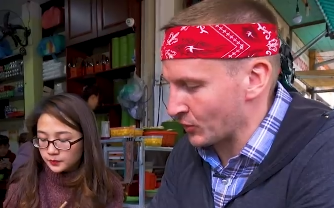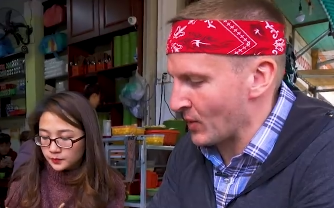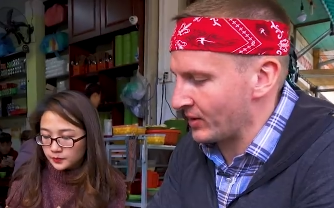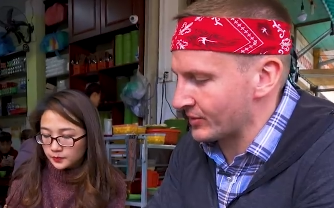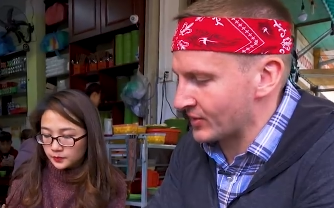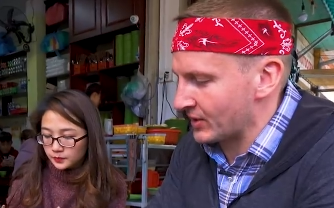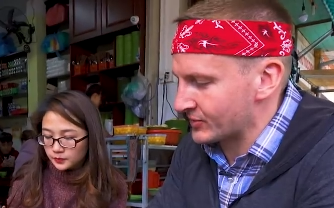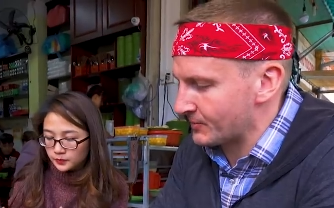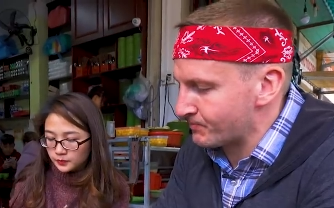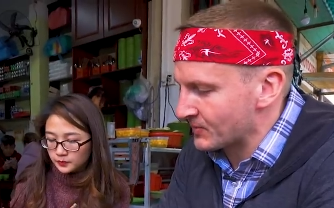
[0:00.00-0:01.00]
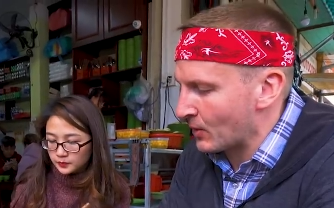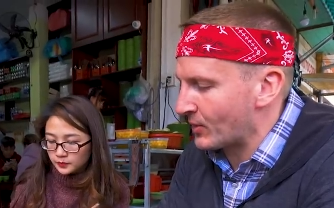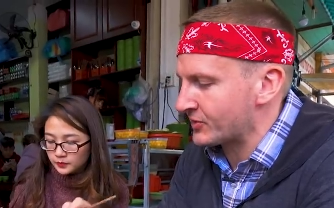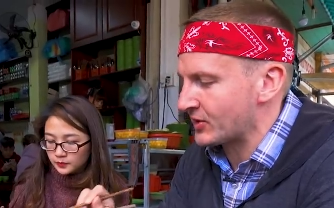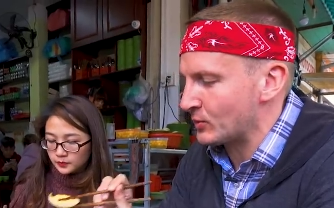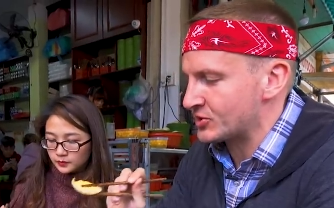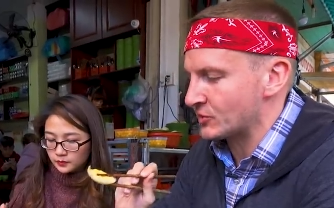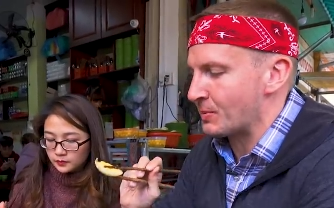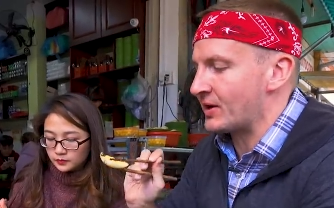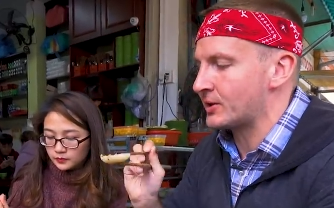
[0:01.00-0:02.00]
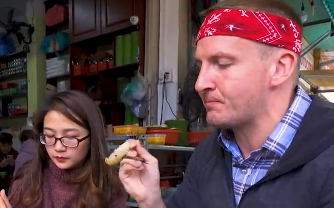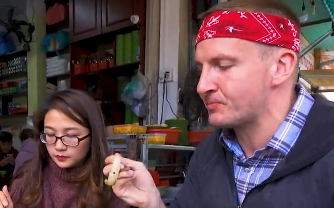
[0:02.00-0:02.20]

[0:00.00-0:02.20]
Speaker 1: the quail is awesome. I want to see which is better.